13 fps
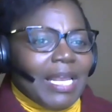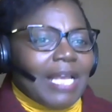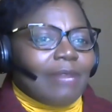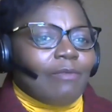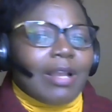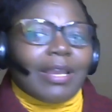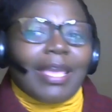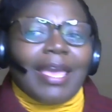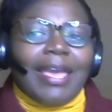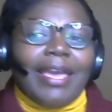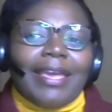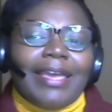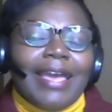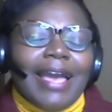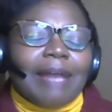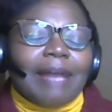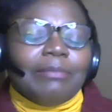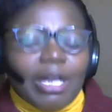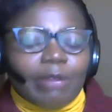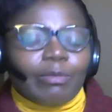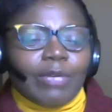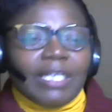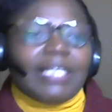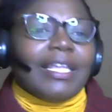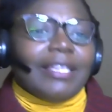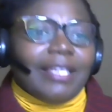N1K, I'm not
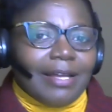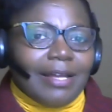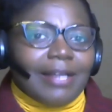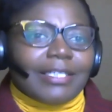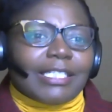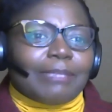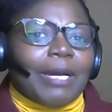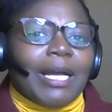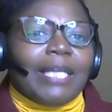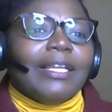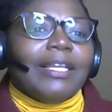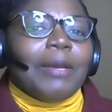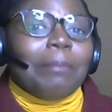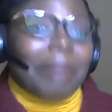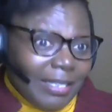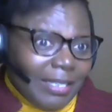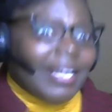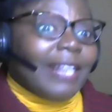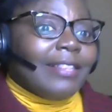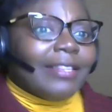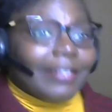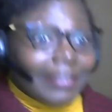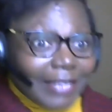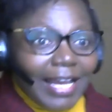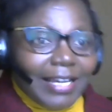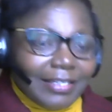really in the hotspot, but
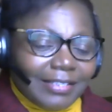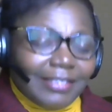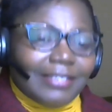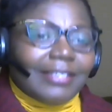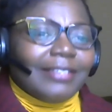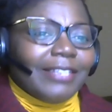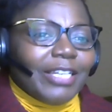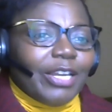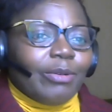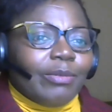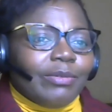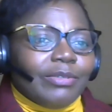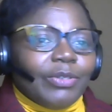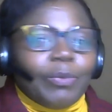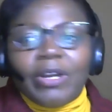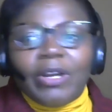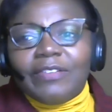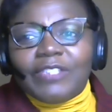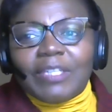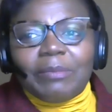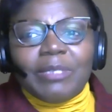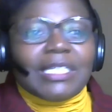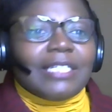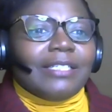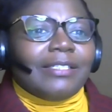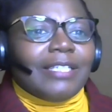nonetheless, you know, you wonder if someone is
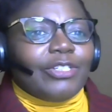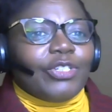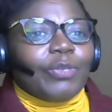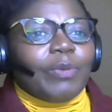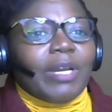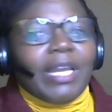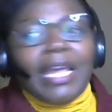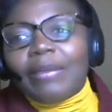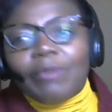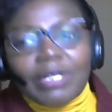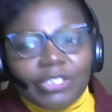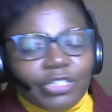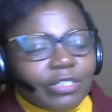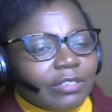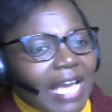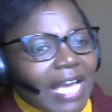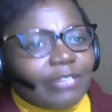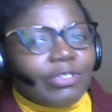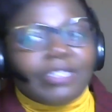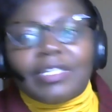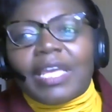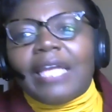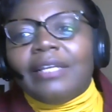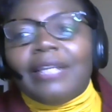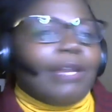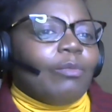going to say to you one day, and what's your address
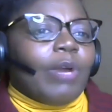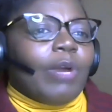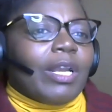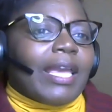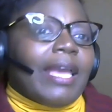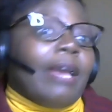again? N1K.